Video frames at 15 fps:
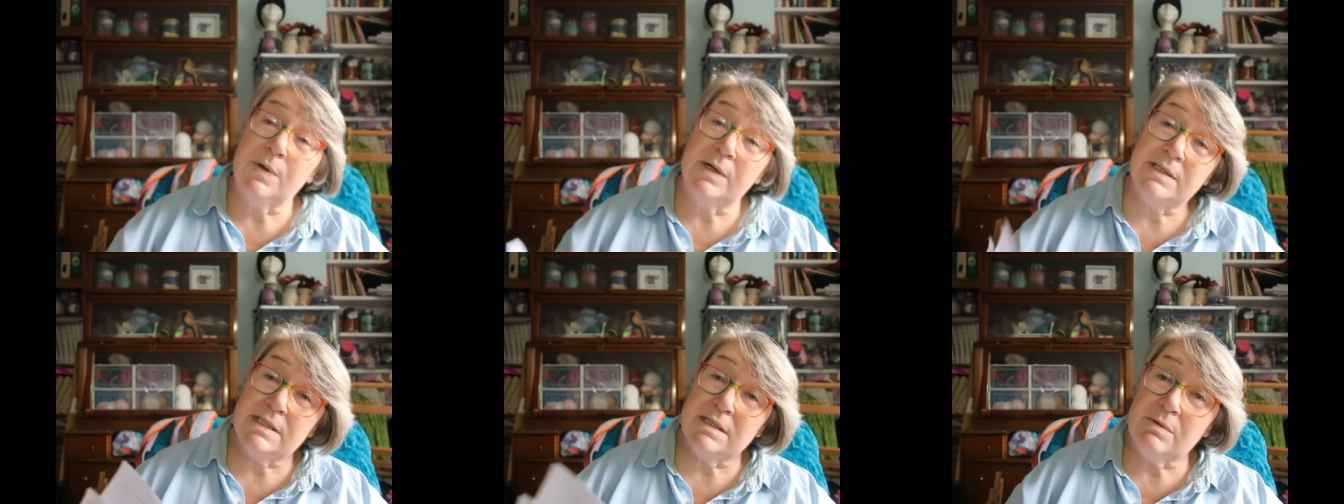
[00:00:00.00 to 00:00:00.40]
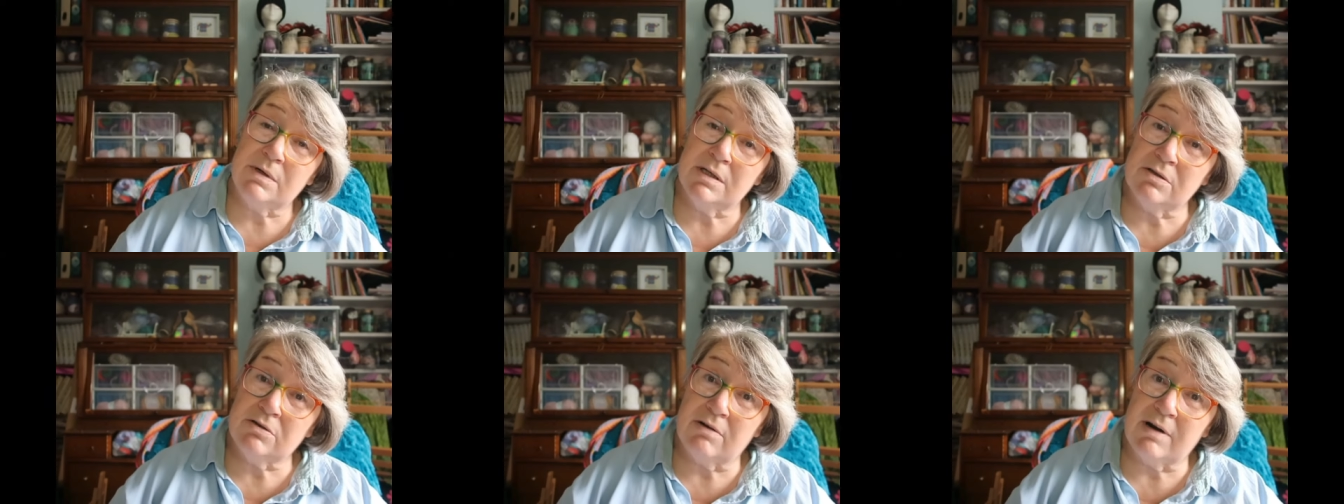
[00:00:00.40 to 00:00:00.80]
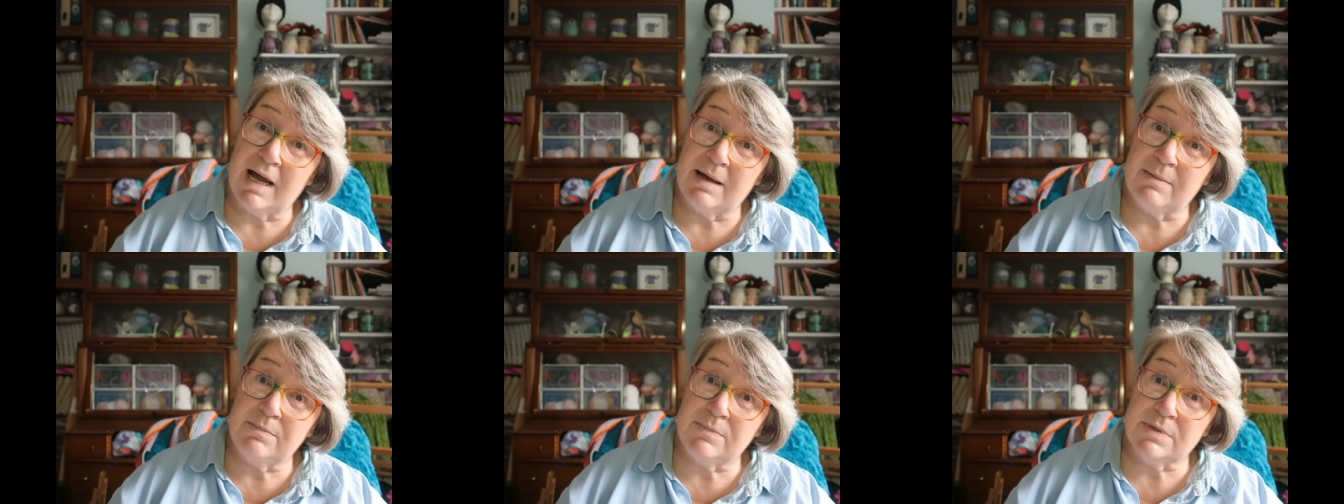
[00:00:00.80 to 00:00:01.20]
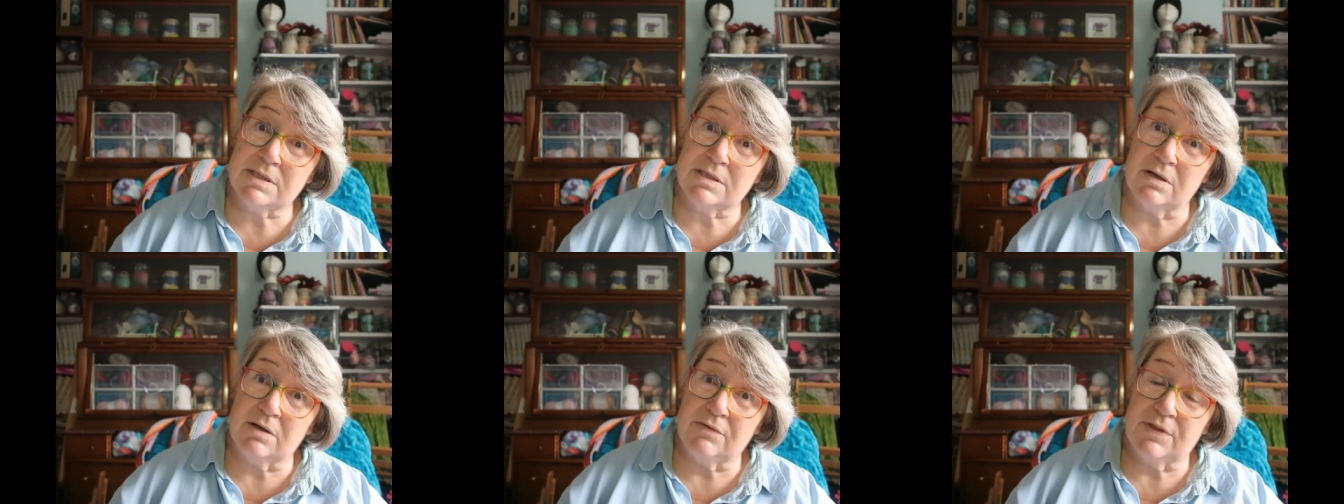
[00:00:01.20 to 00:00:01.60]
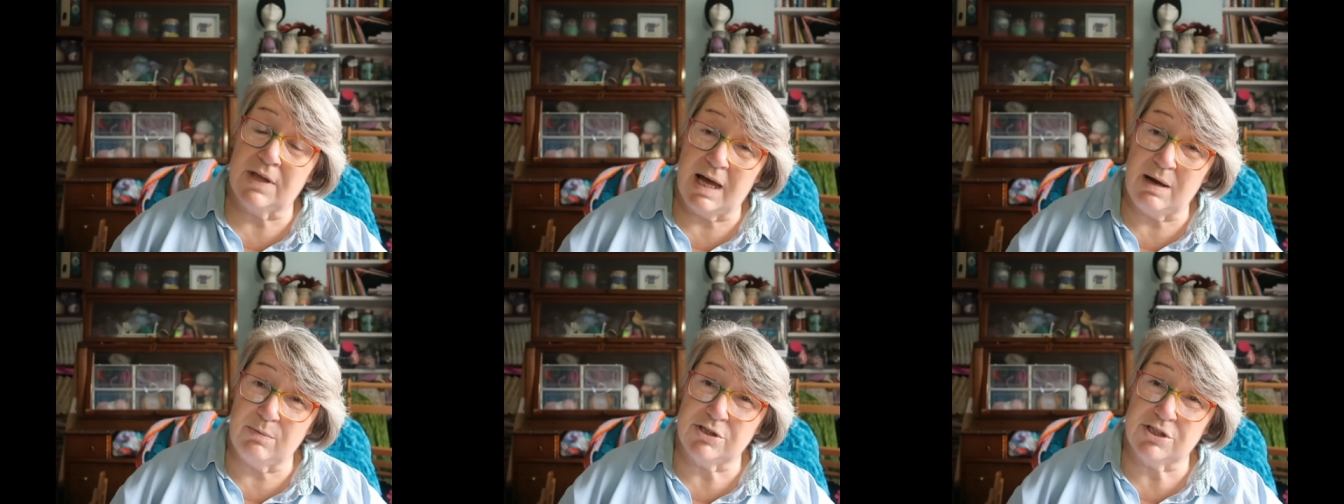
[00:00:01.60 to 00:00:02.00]
21 grams of
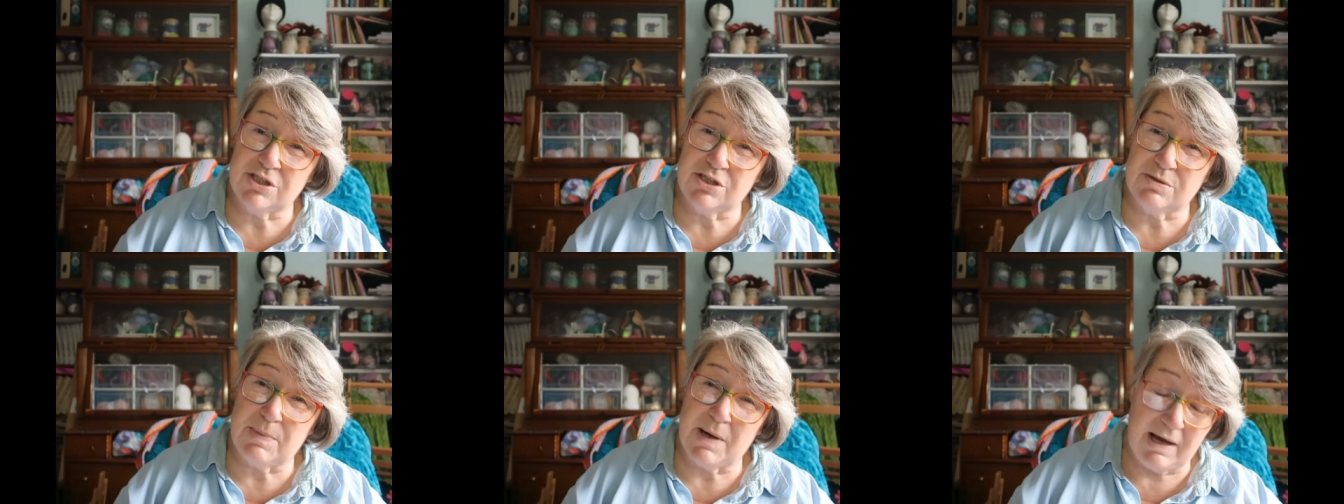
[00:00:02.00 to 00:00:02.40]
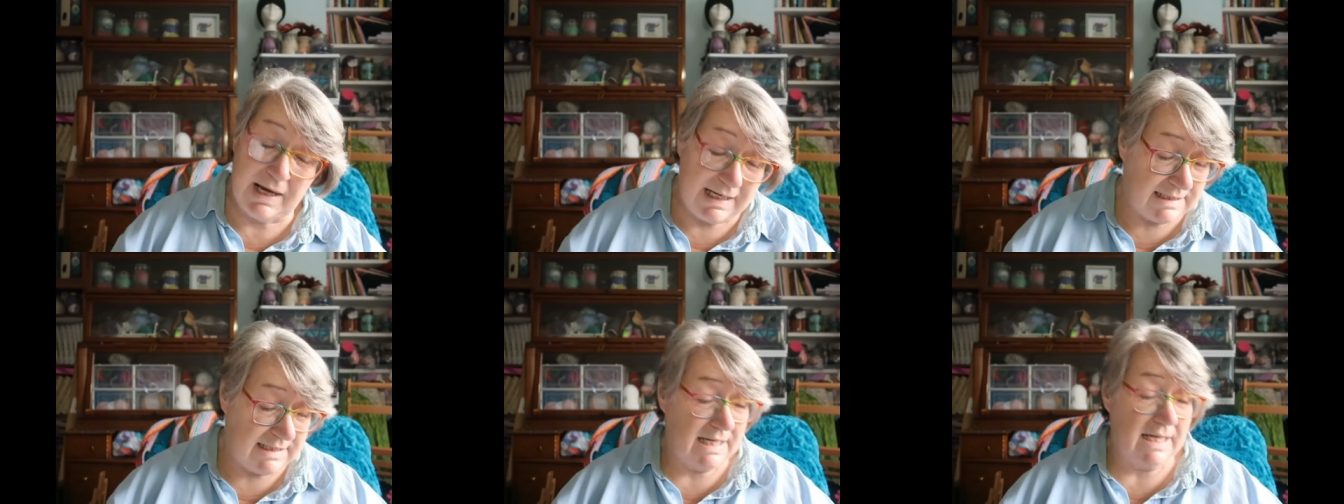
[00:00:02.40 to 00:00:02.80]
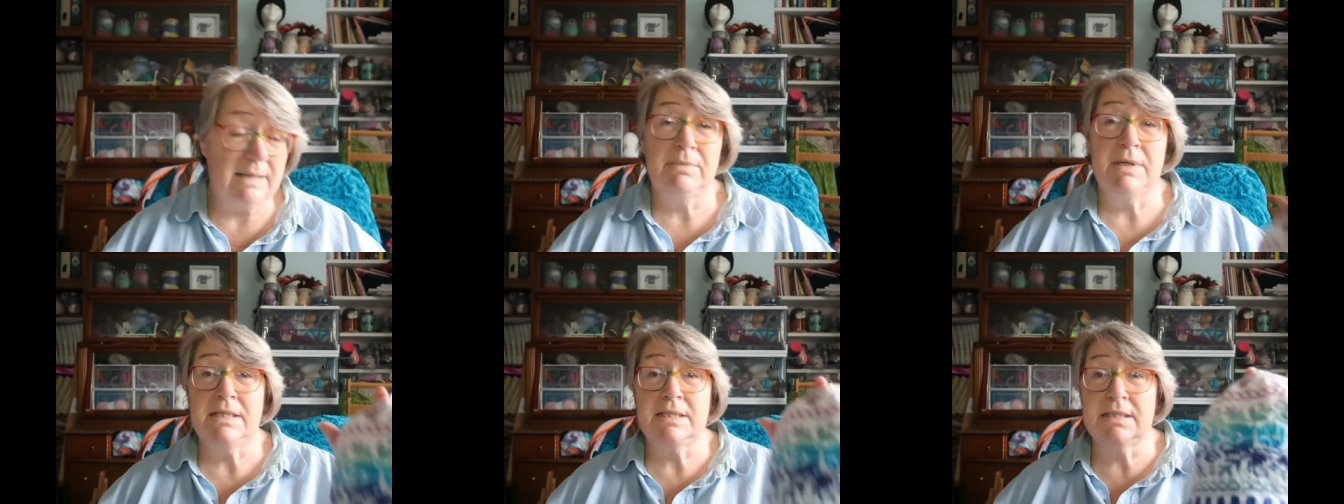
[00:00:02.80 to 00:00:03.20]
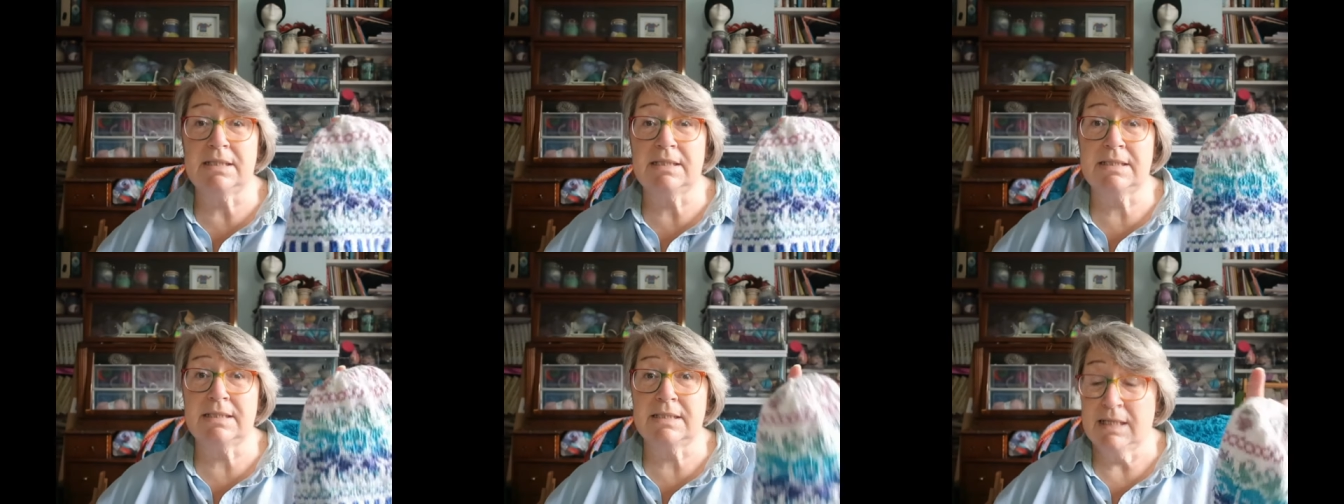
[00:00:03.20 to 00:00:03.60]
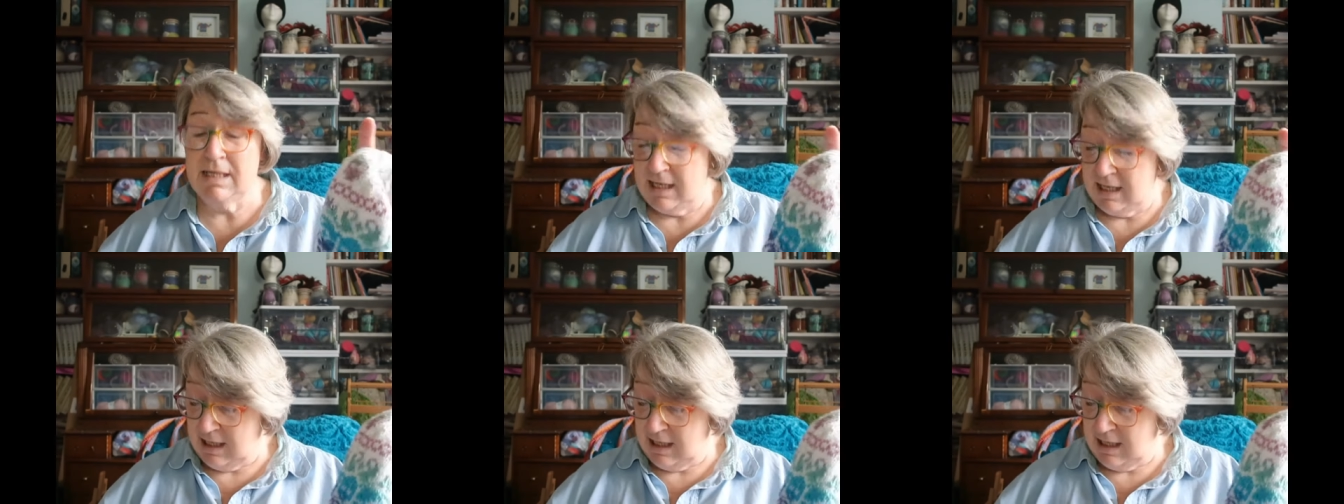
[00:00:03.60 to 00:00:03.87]
that, which is about 88 metres.